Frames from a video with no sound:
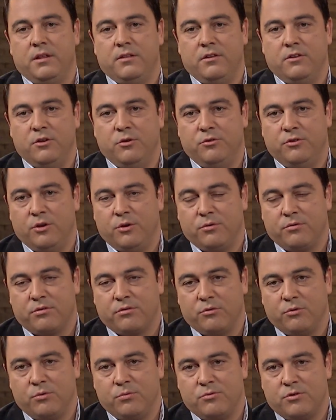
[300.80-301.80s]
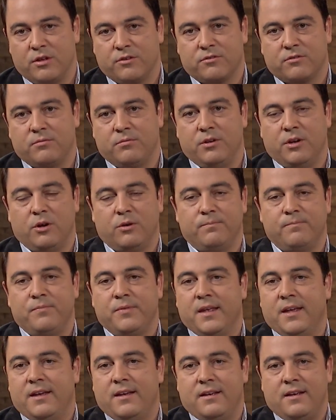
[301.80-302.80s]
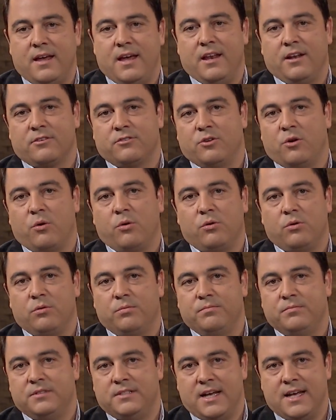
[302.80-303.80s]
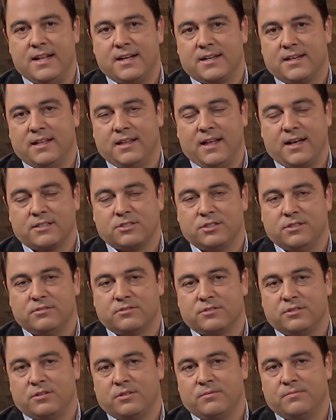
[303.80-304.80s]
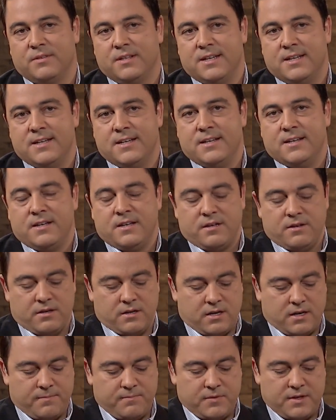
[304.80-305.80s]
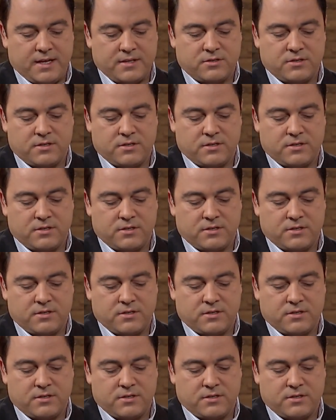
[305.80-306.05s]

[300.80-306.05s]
than you do through just, anecdotal data collection. So that's